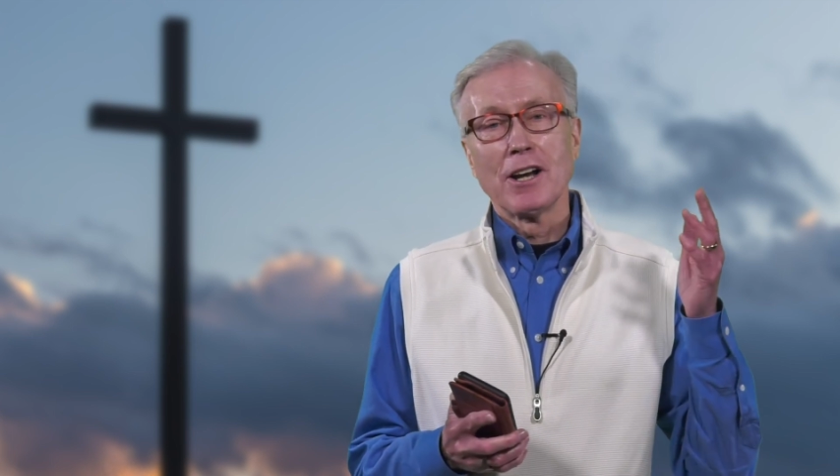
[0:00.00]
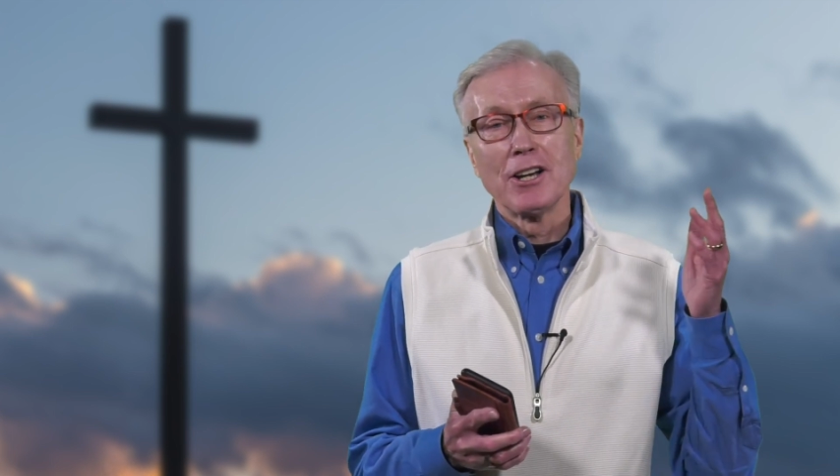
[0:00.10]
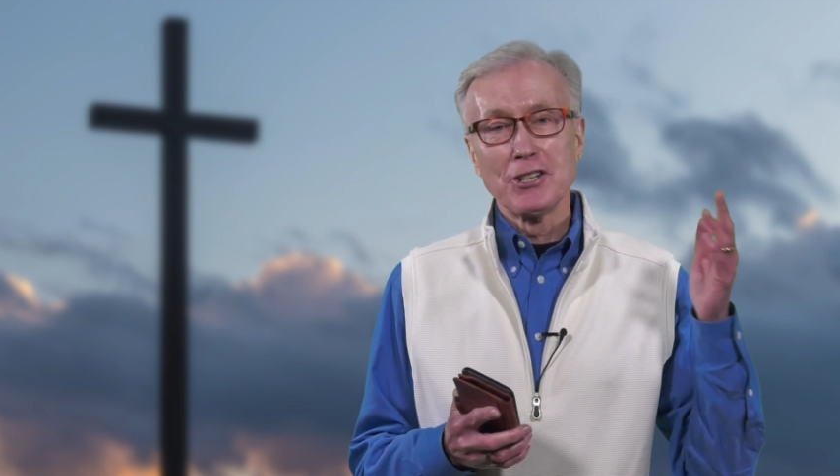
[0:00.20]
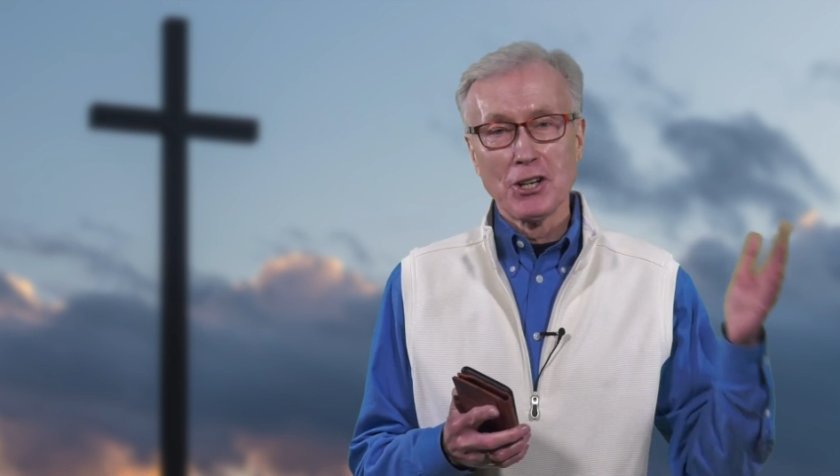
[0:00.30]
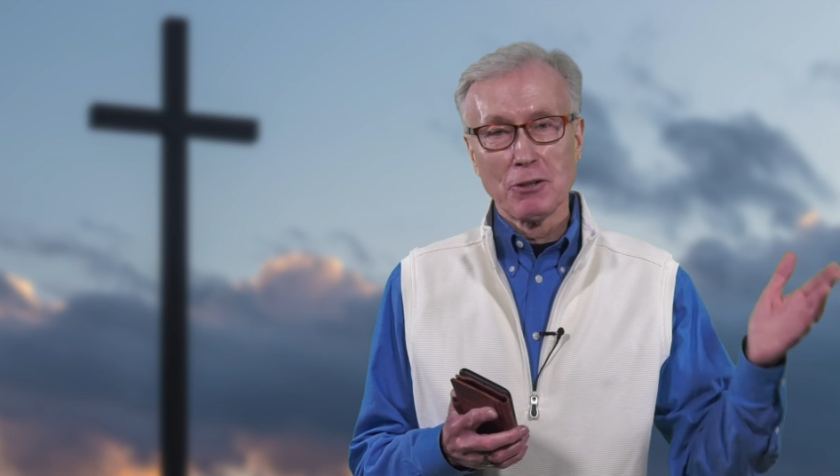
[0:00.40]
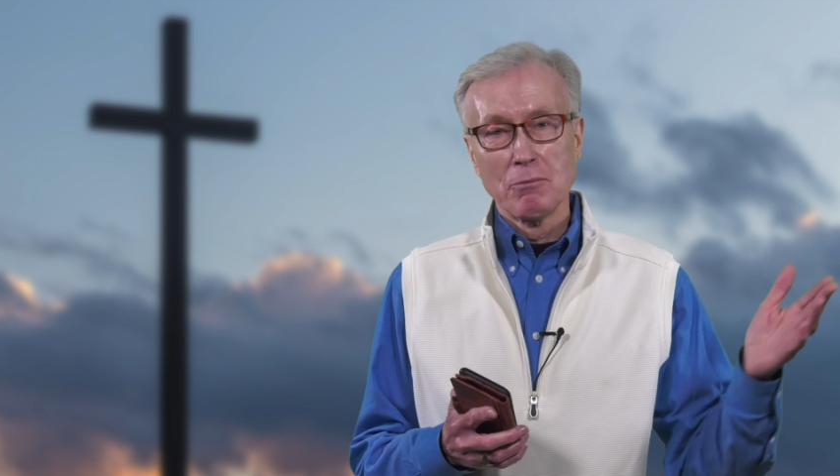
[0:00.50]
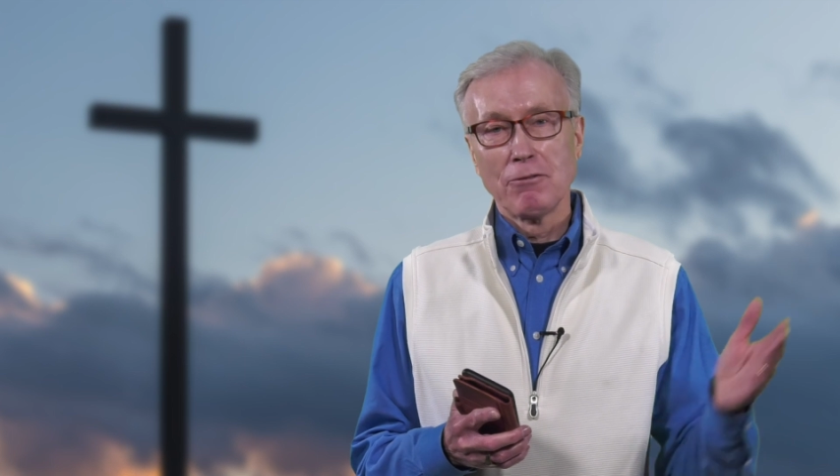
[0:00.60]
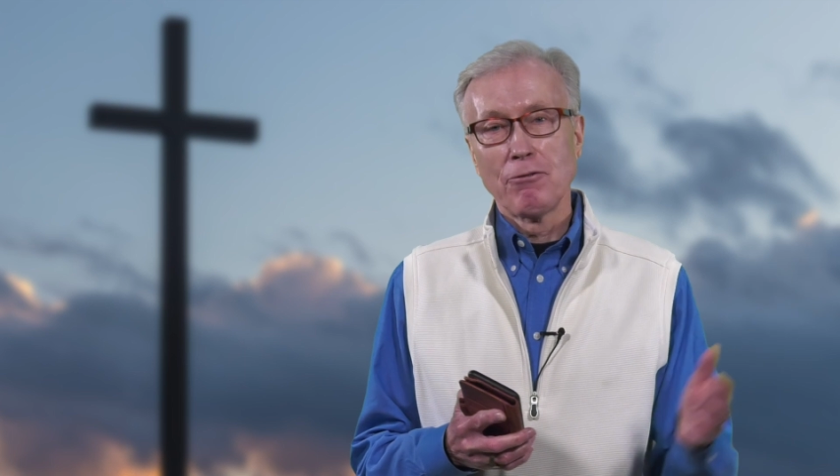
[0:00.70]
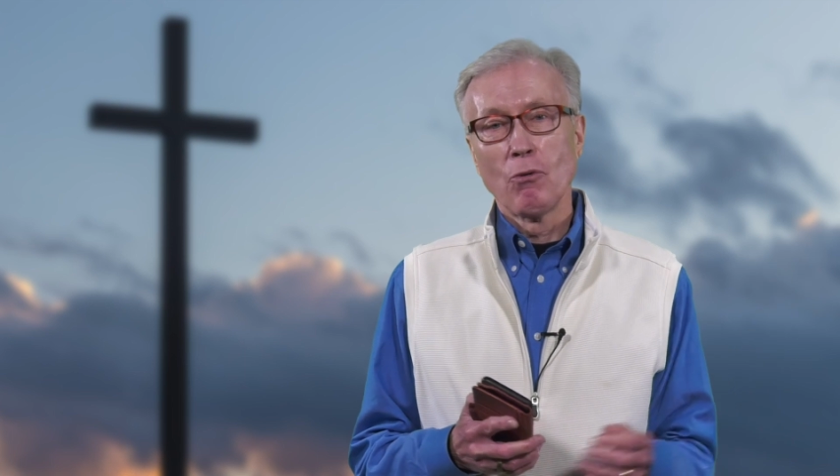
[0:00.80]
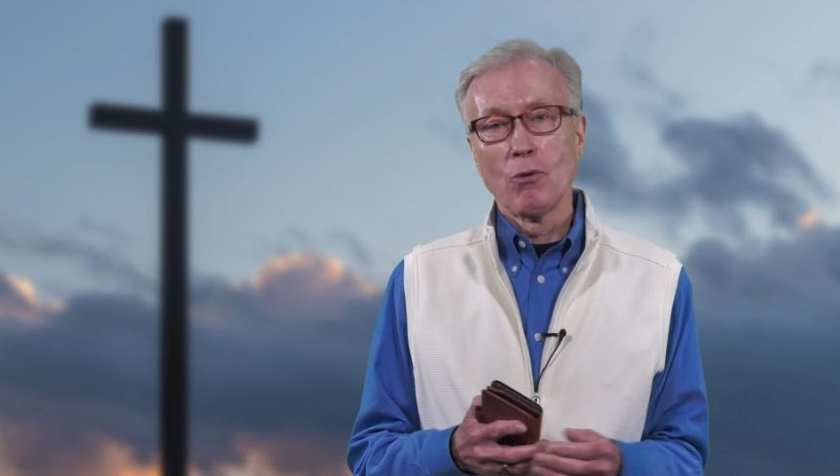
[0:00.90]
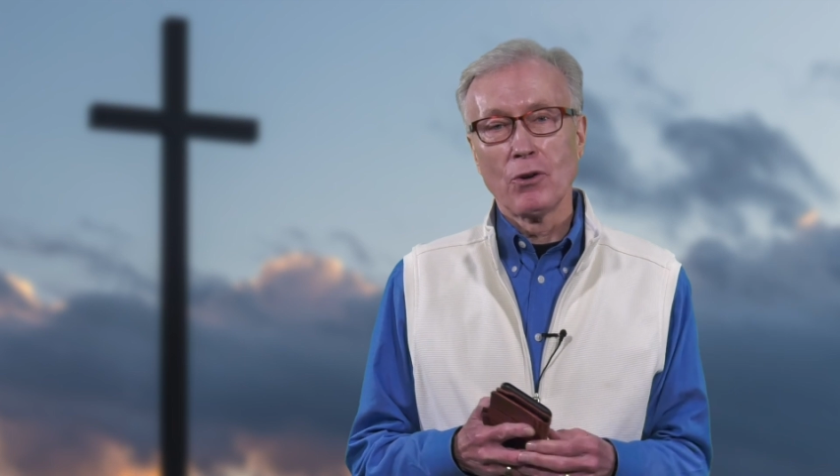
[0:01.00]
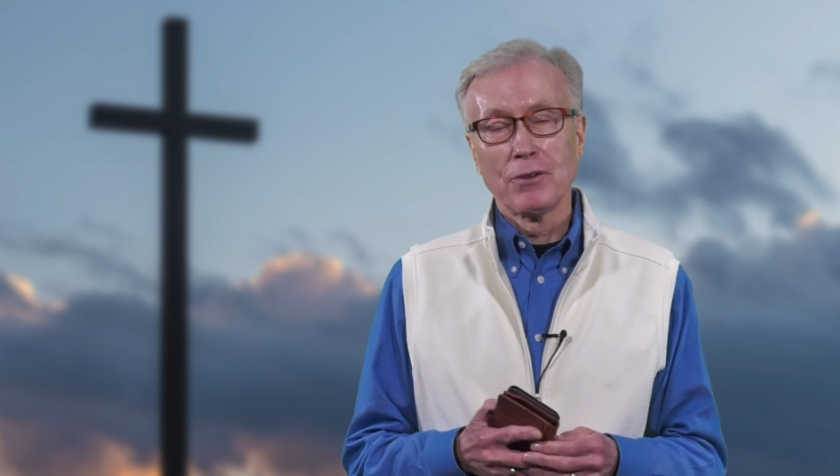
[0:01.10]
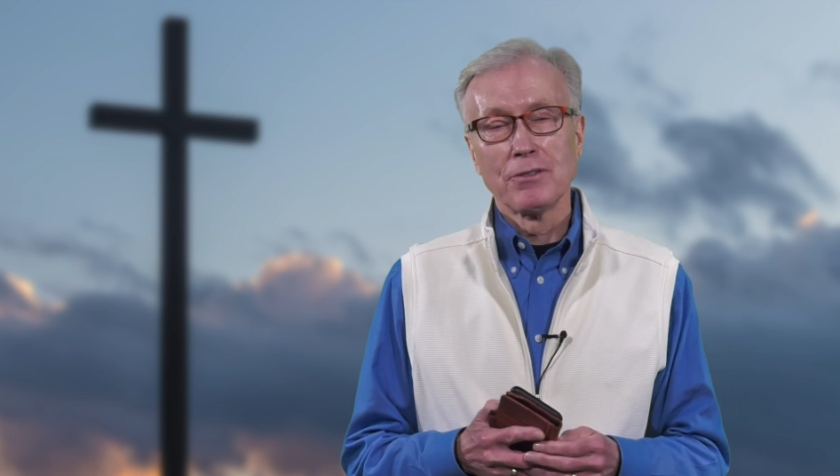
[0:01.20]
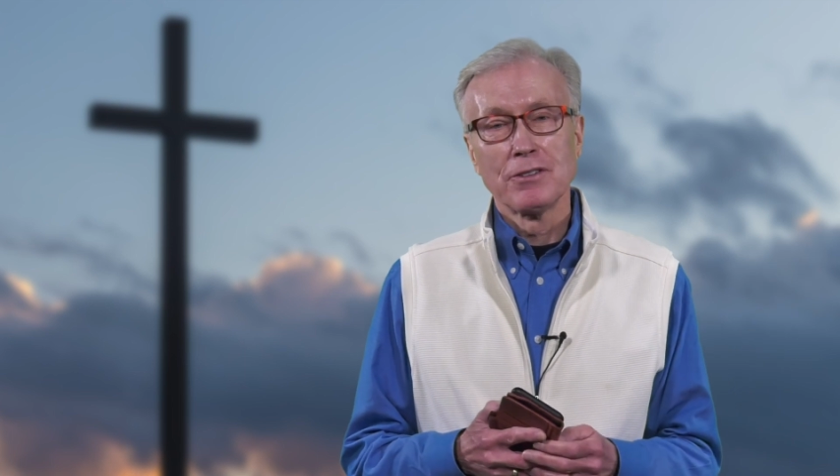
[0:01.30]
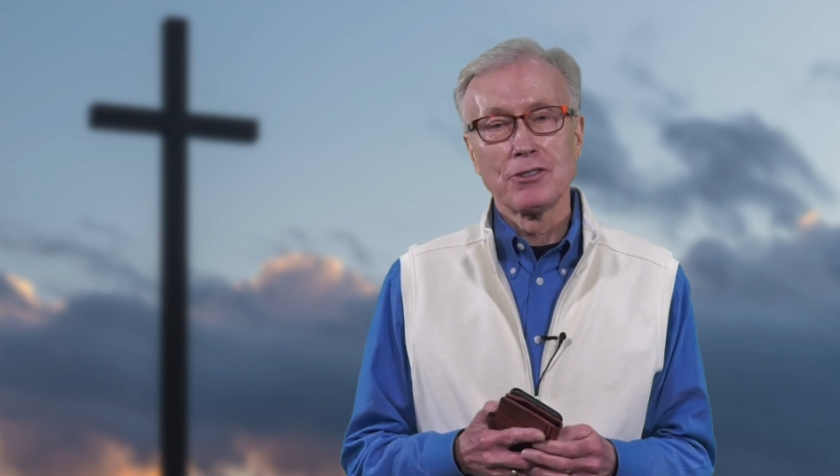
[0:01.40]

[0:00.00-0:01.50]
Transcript: a year before,